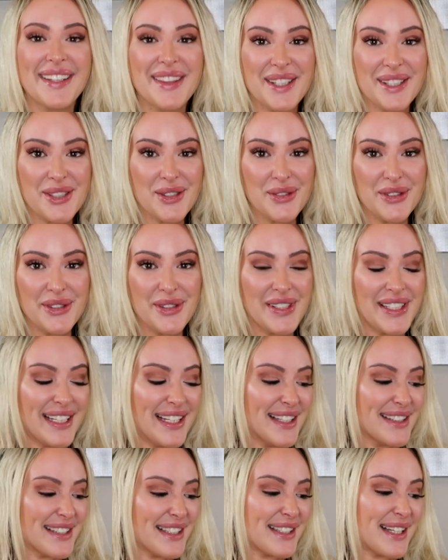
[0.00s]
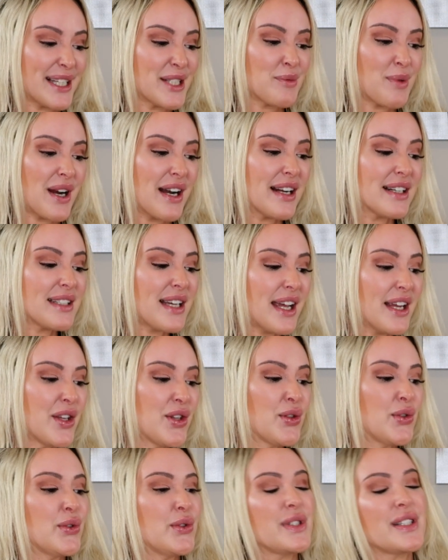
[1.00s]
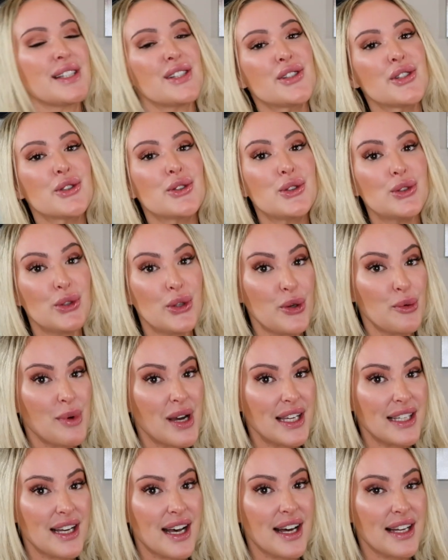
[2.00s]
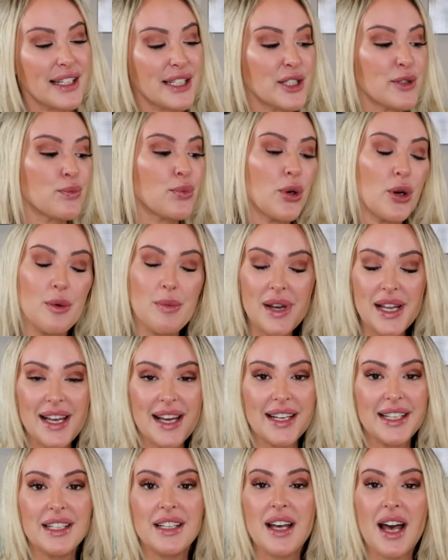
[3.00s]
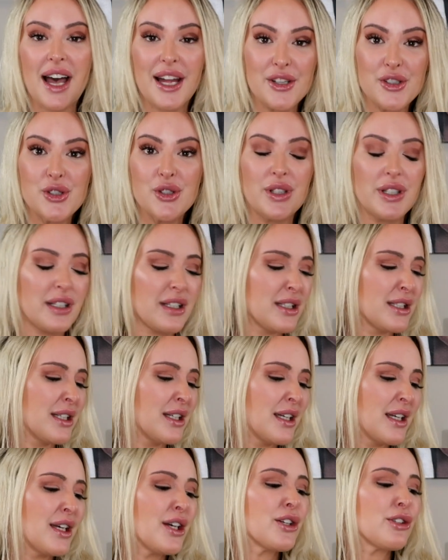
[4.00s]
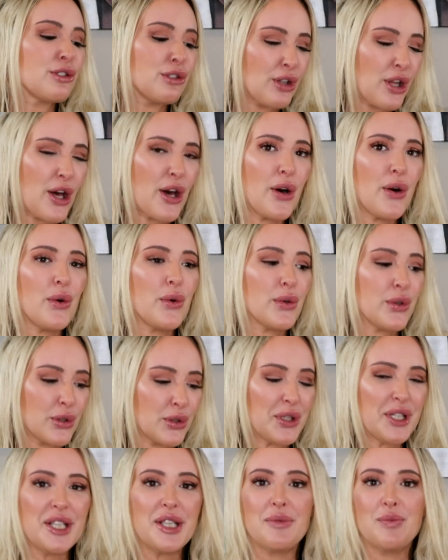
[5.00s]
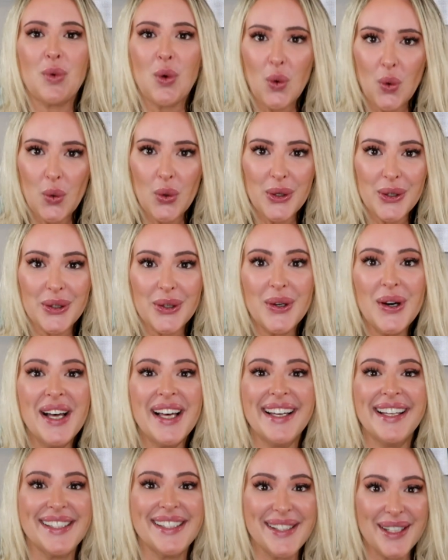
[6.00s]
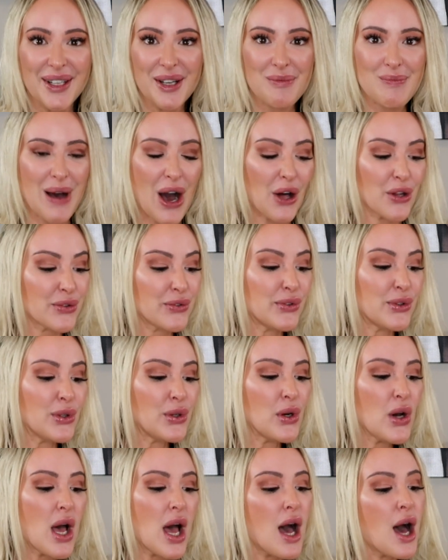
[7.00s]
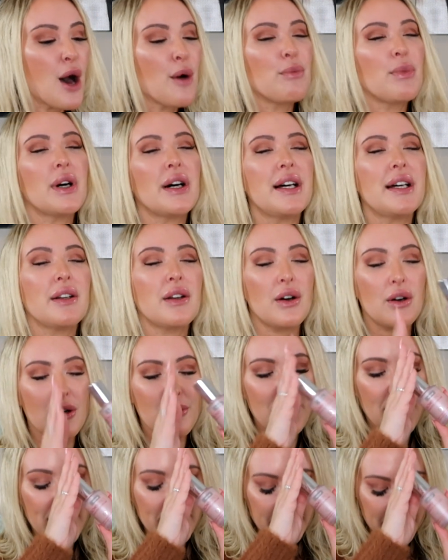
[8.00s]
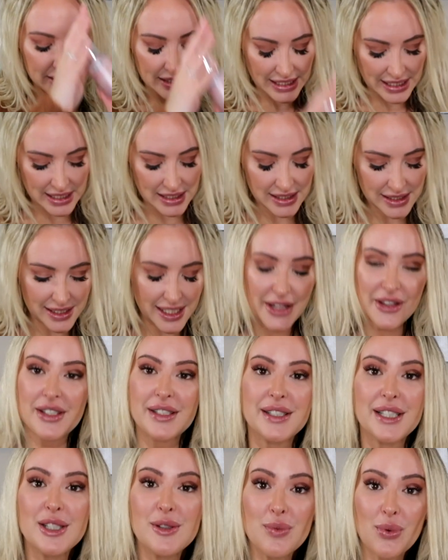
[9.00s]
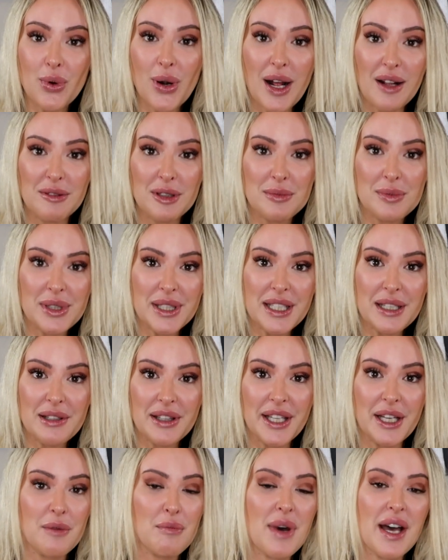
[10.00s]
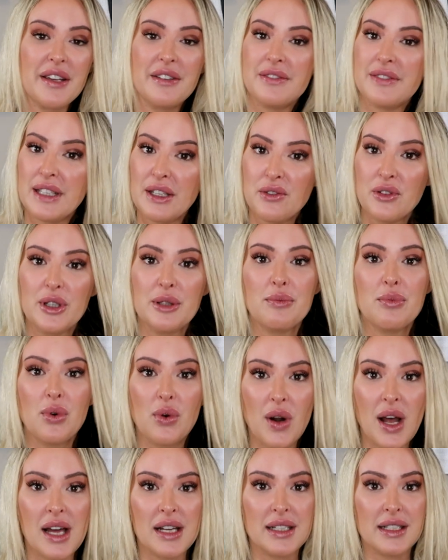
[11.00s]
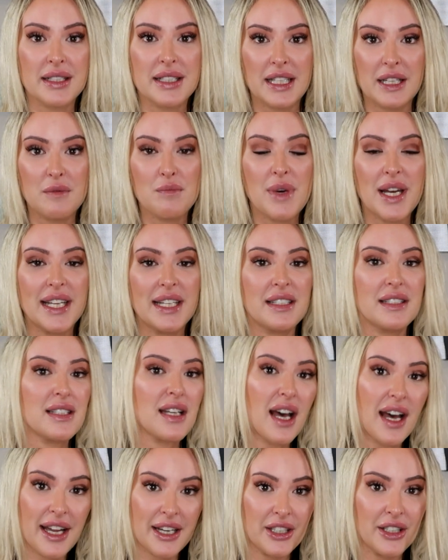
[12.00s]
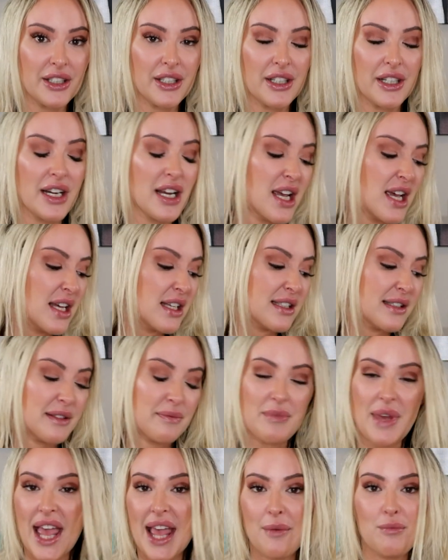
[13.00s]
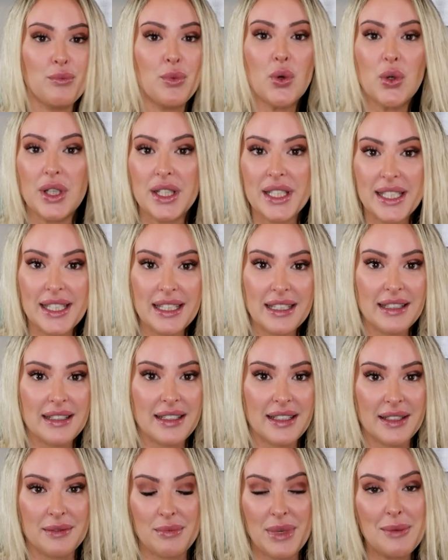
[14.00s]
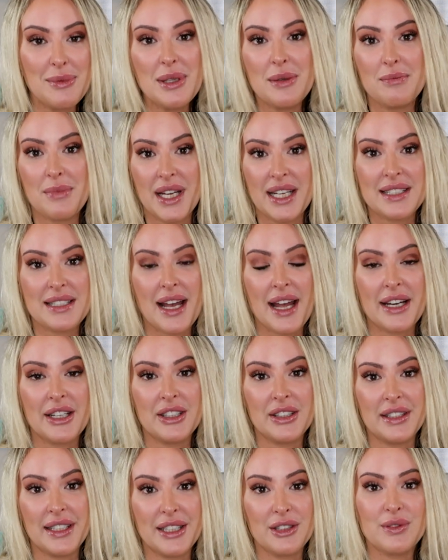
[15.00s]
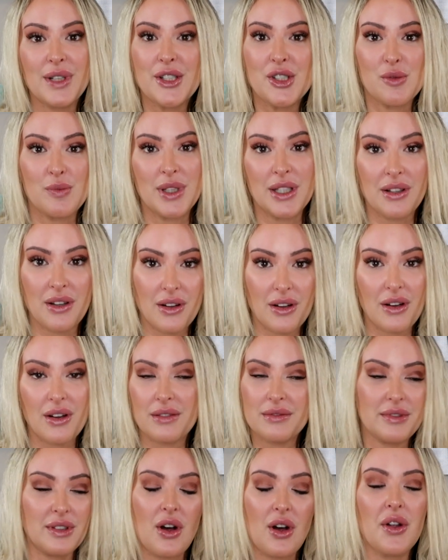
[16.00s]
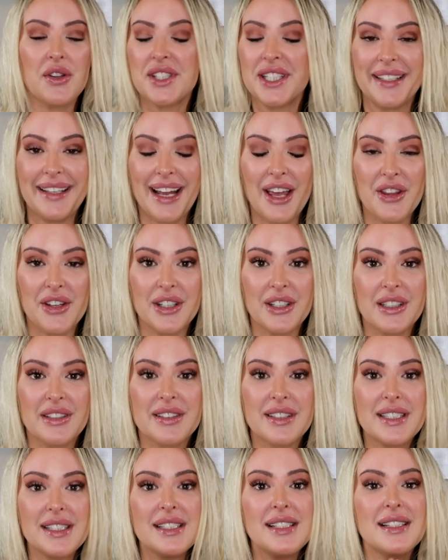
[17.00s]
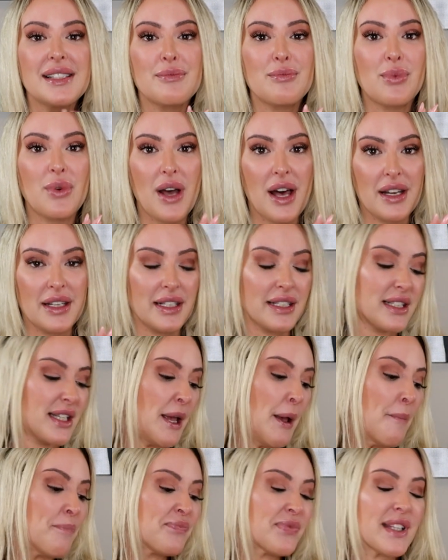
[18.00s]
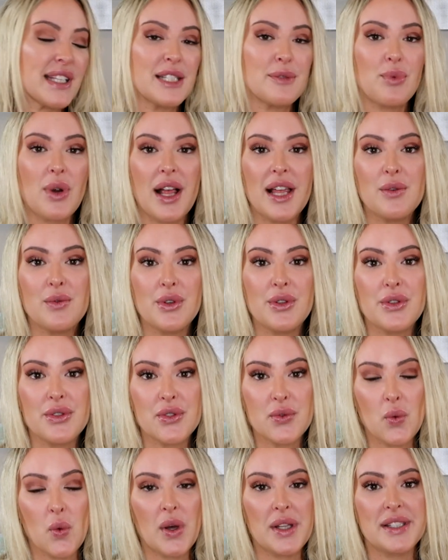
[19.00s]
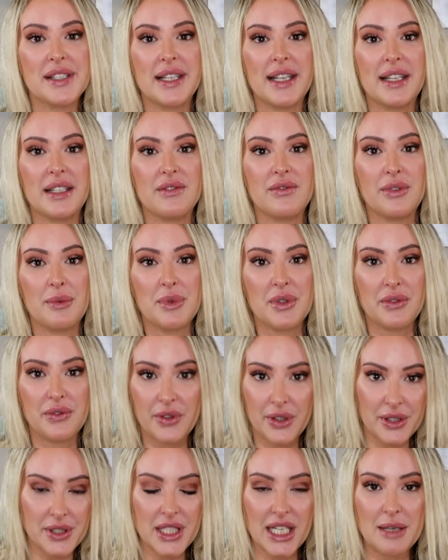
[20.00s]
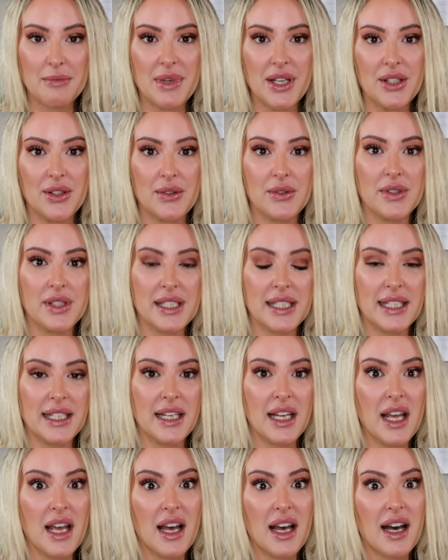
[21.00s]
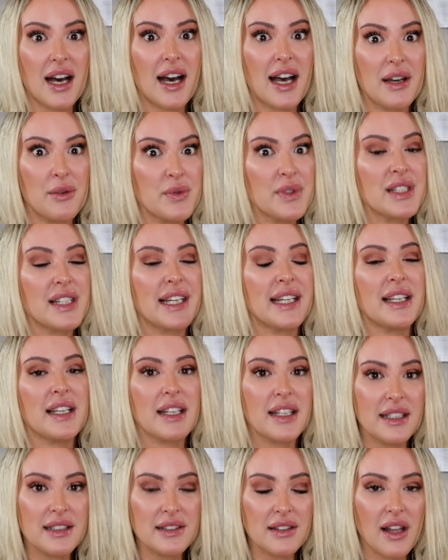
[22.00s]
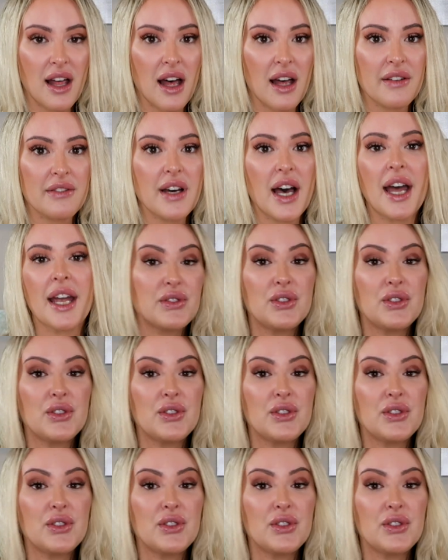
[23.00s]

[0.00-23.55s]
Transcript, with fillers: In this routine, the next product I use is the Glow Biotics Probiotic Hydra Glow Cream Oil. it's like a mouthful, but oh my goodness, this is probably like my favorite product in my entire morning and maybe my entire like regimen altogether. This product is probably one of those ones that from the first time I used it, I was like in love.